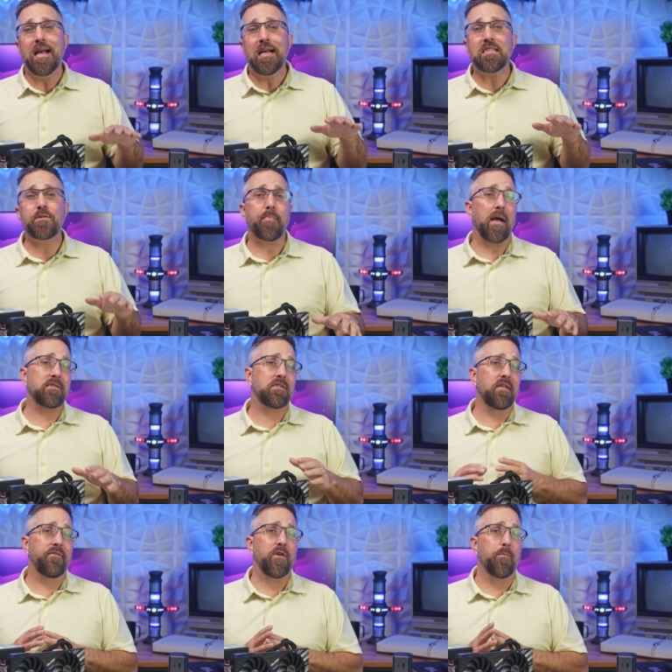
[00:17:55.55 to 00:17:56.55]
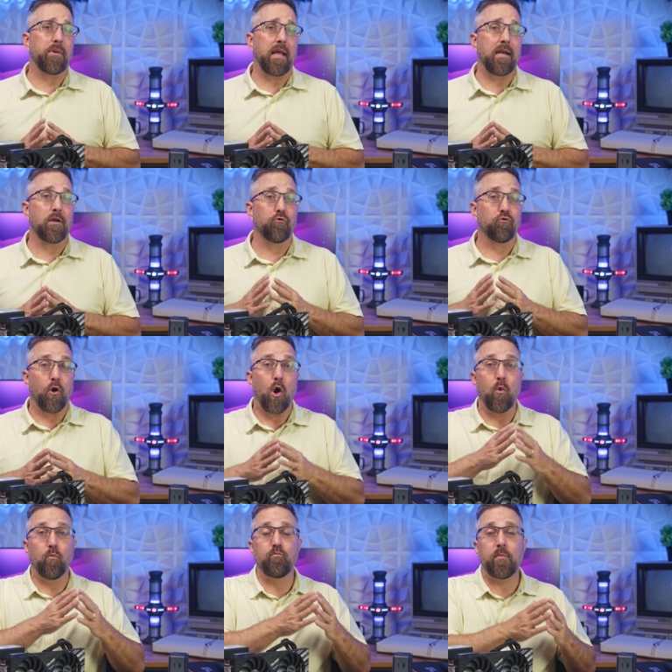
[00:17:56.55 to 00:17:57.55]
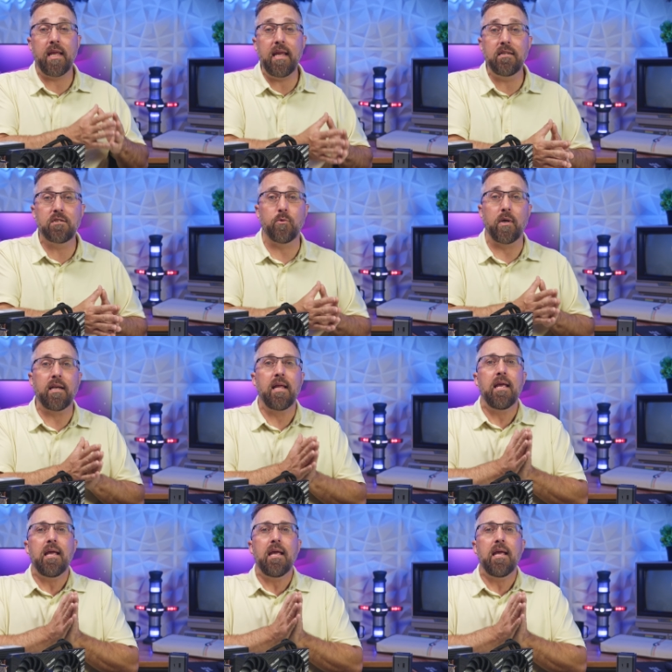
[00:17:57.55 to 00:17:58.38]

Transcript: especially if you plan to grow into it.